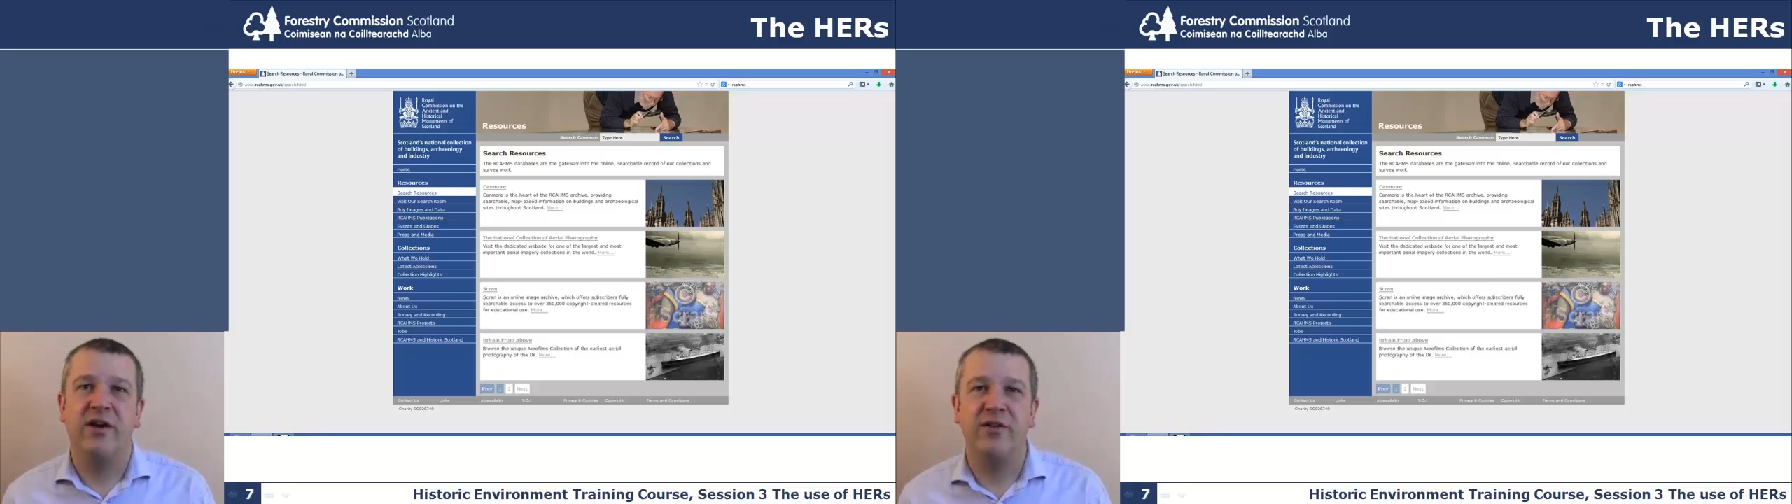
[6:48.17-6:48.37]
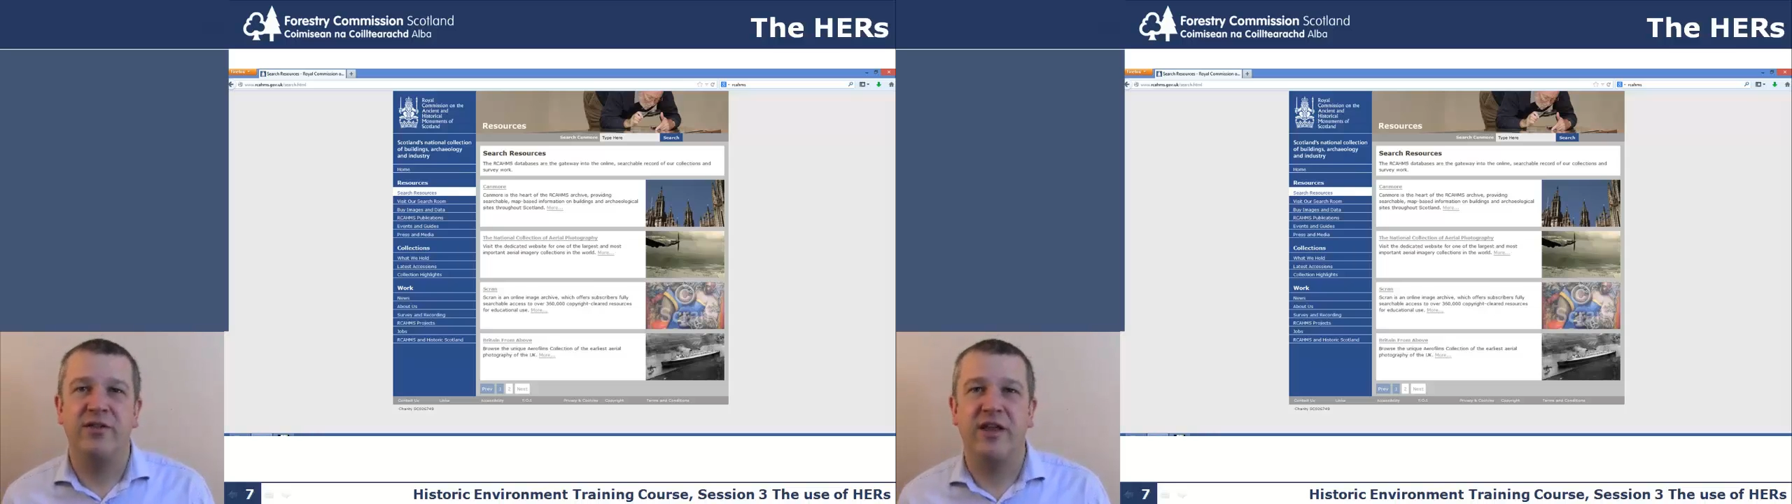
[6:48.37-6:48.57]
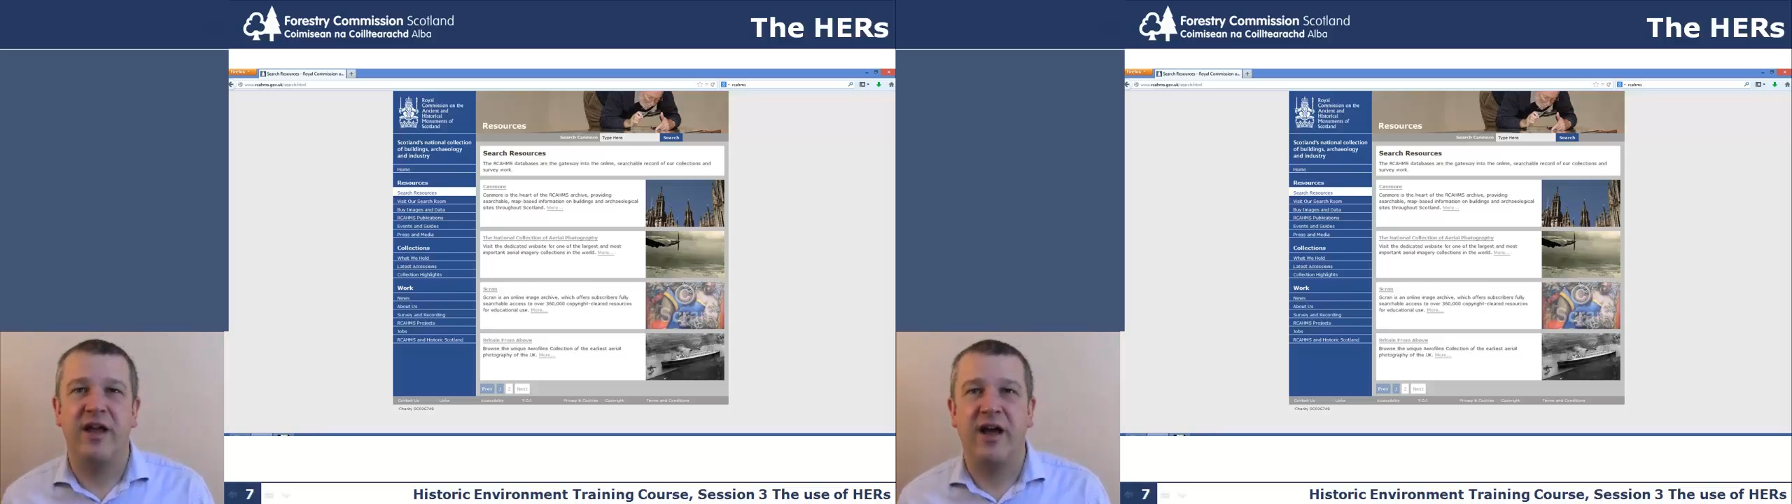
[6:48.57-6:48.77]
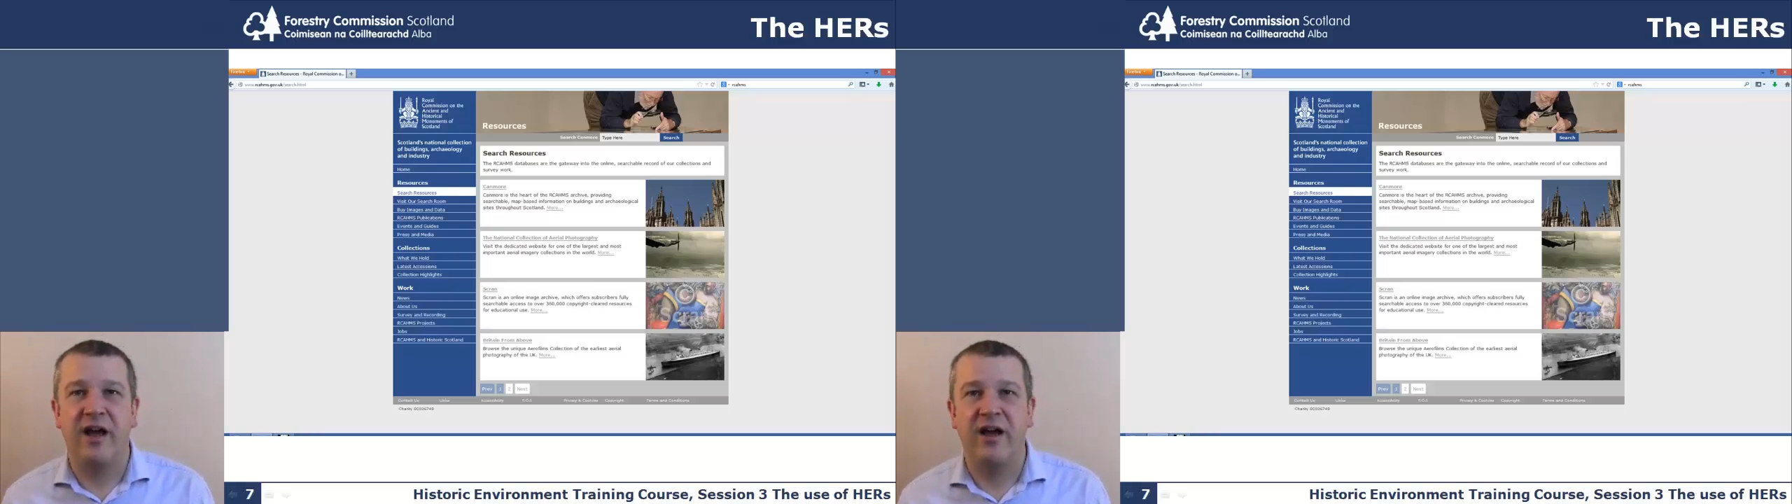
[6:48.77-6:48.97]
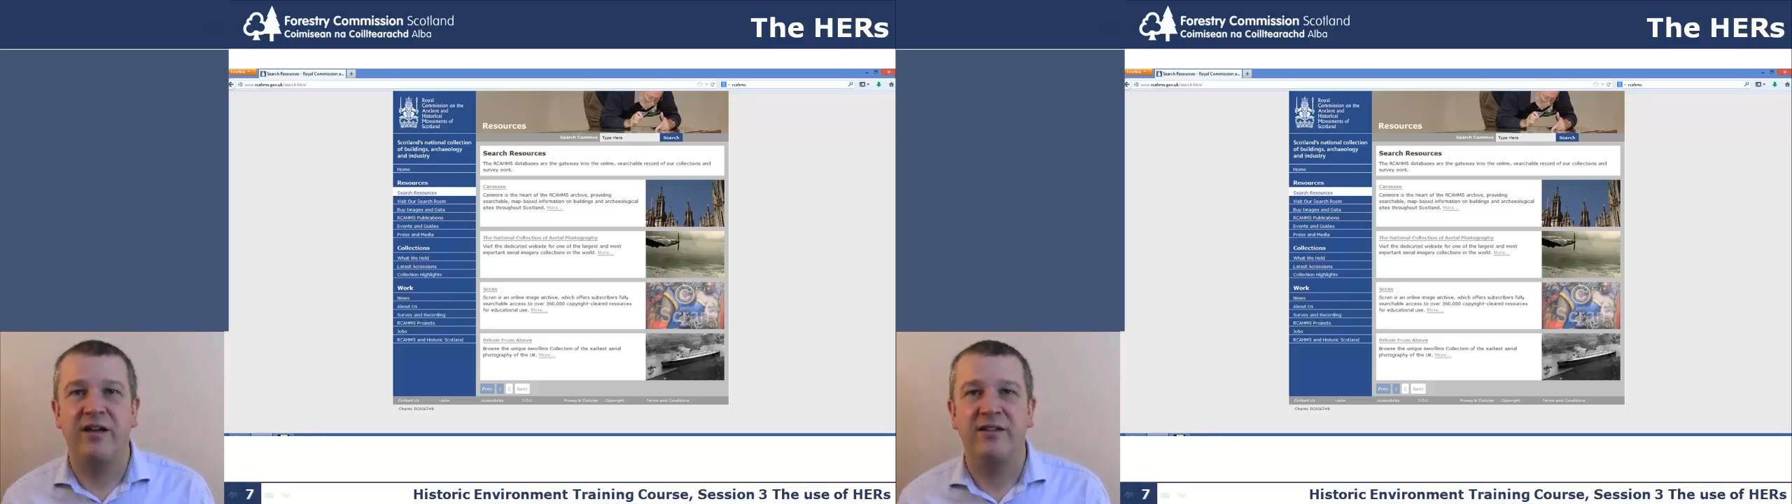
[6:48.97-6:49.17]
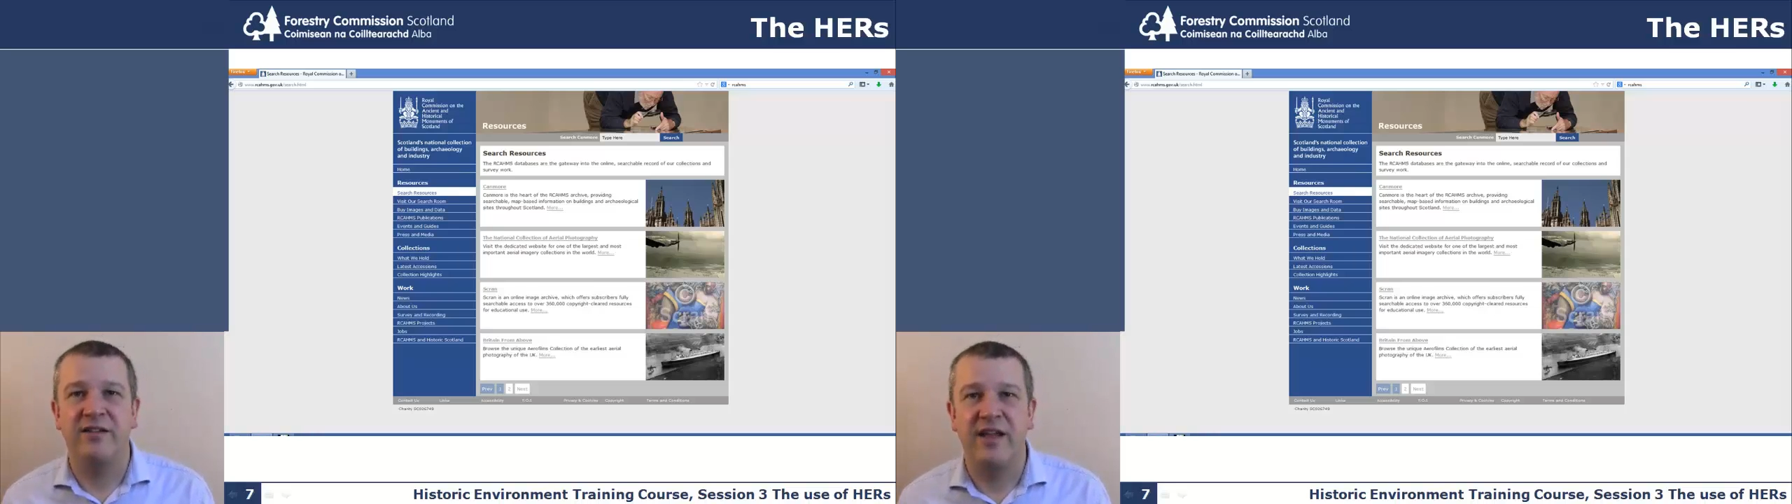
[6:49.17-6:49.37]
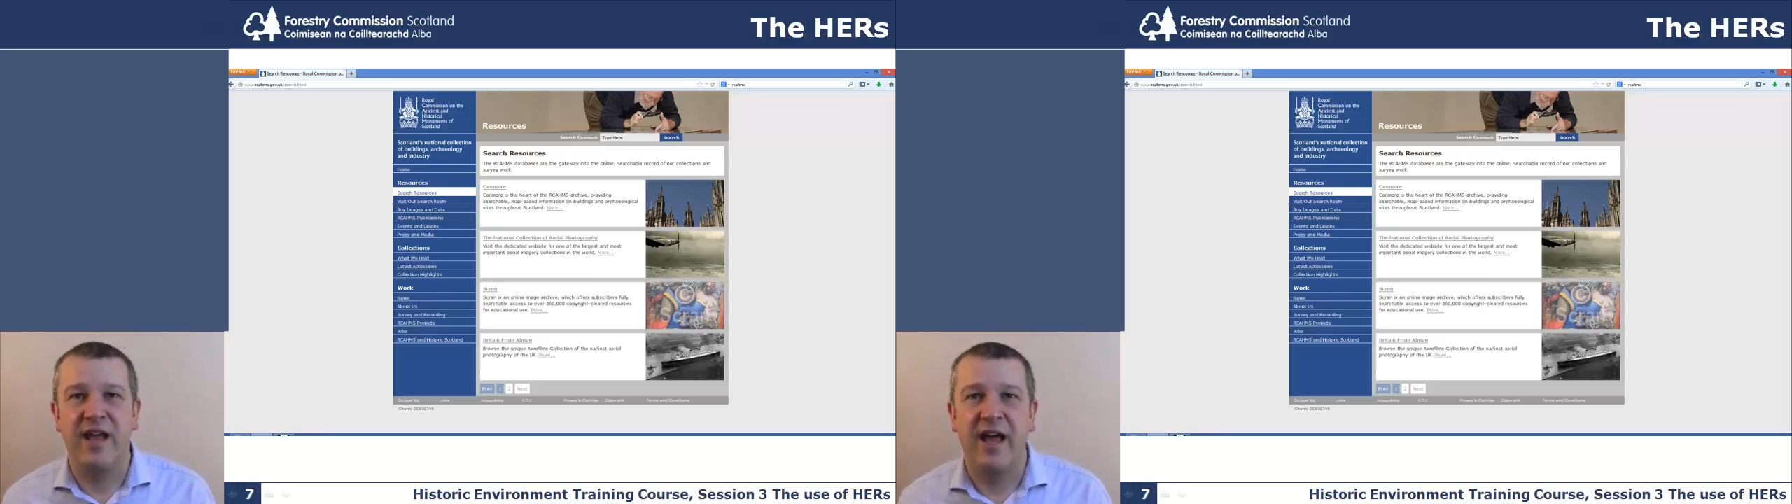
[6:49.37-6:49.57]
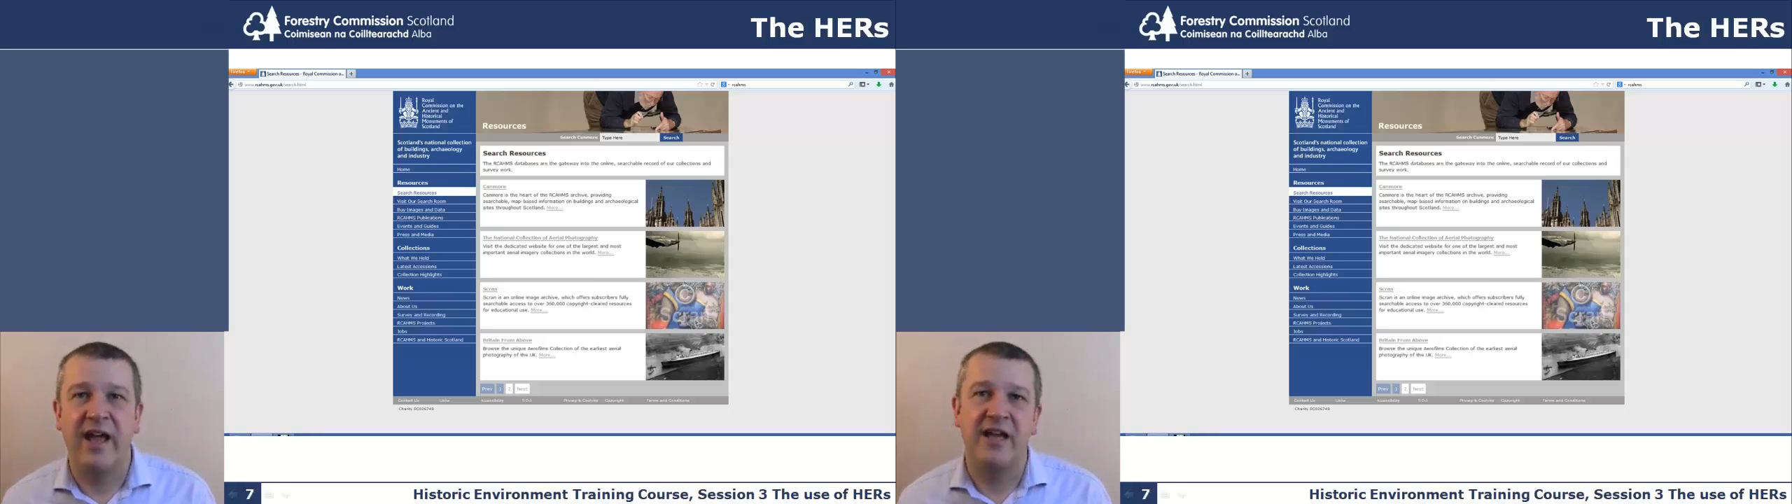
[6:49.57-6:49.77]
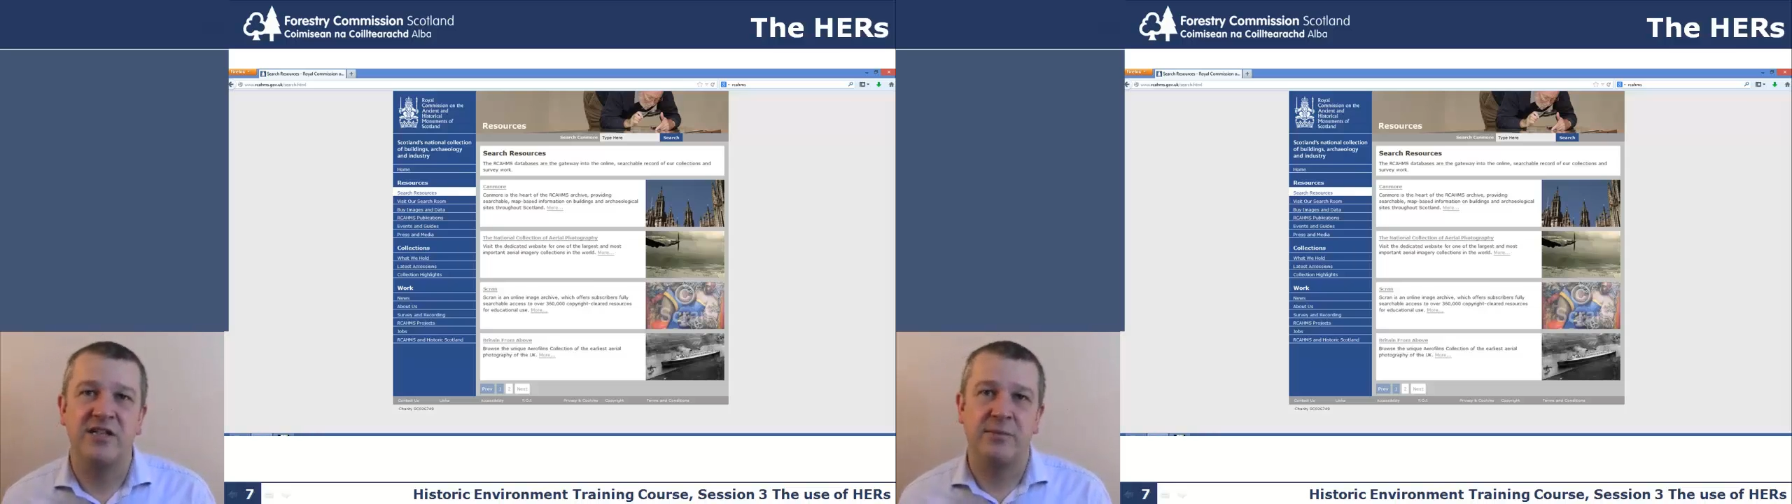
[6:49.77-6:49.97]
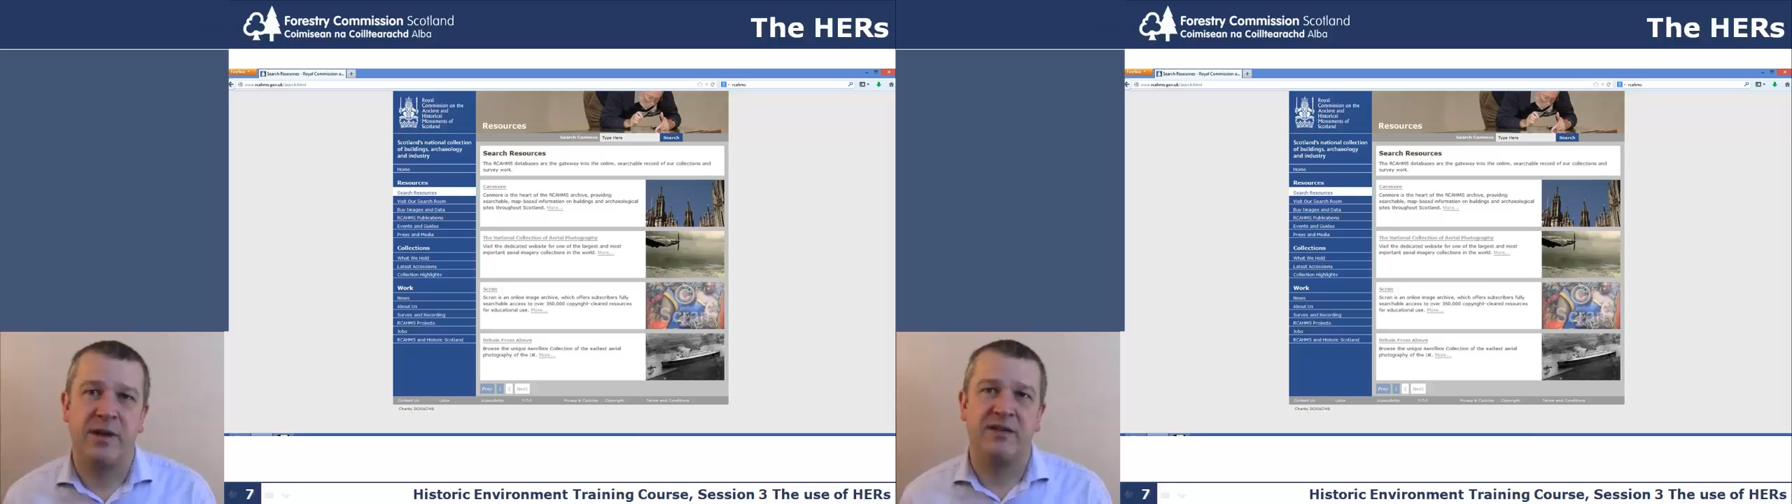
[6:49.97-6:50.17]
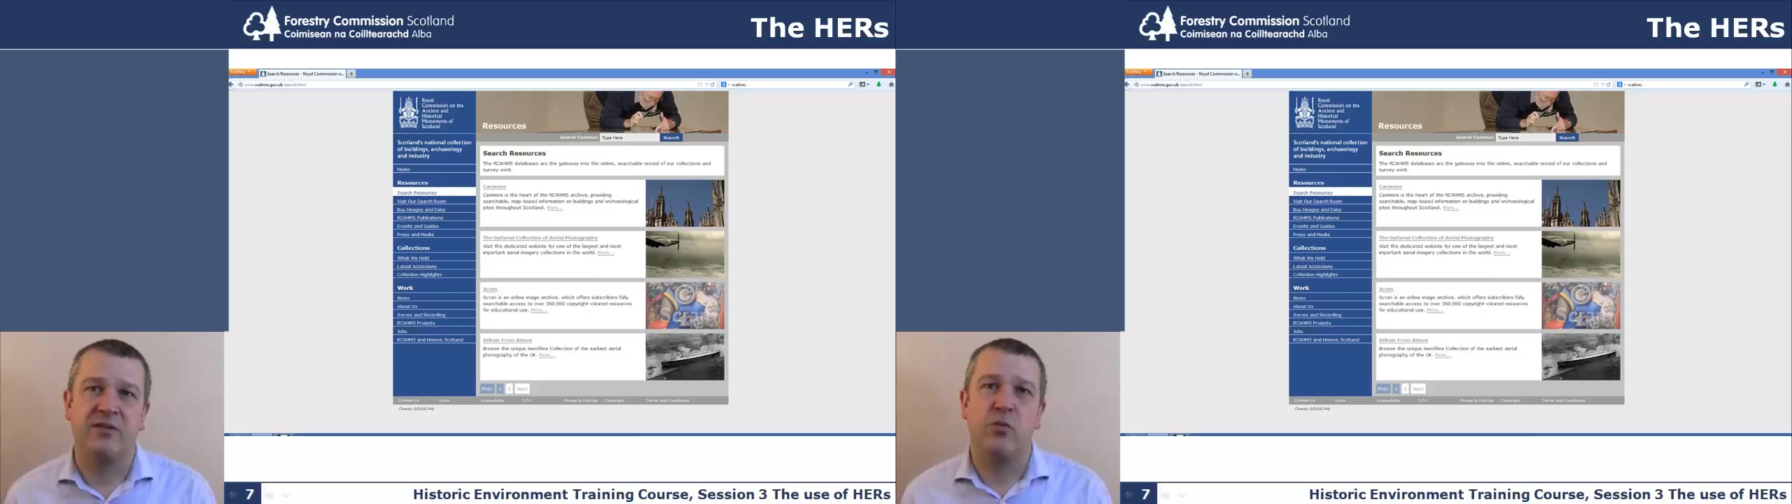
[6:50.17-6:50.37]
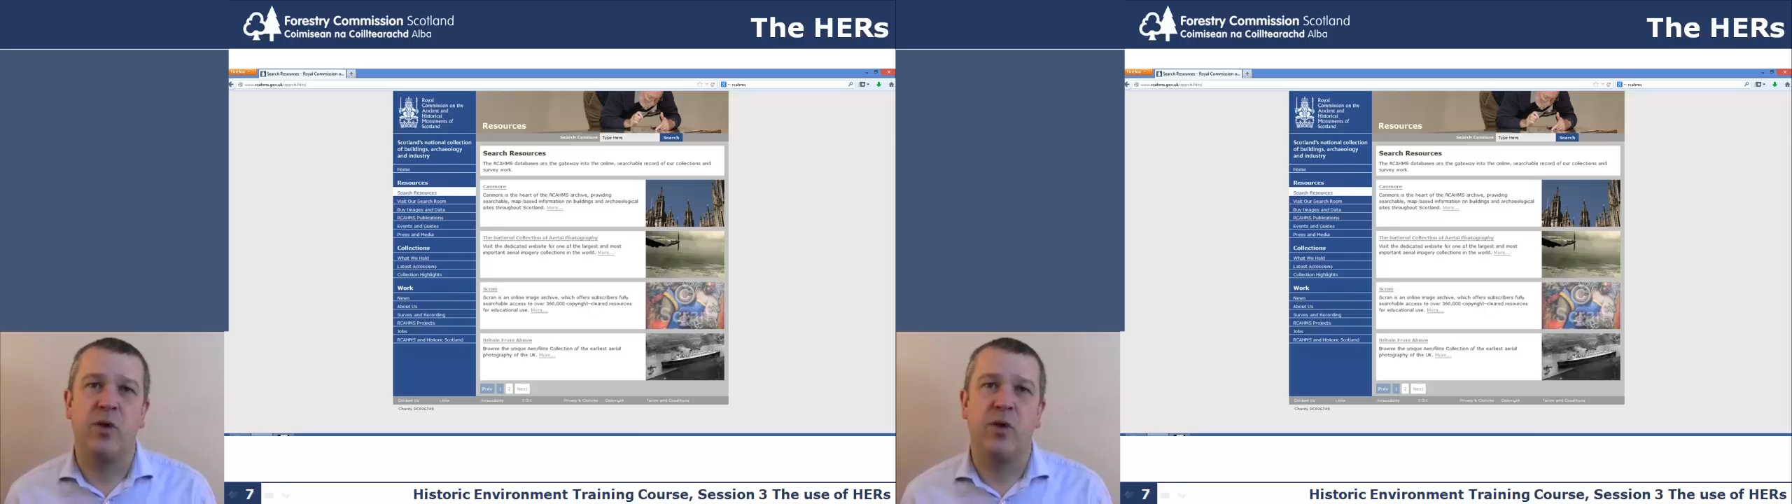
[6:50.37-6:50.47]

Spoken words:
on the RCAHMS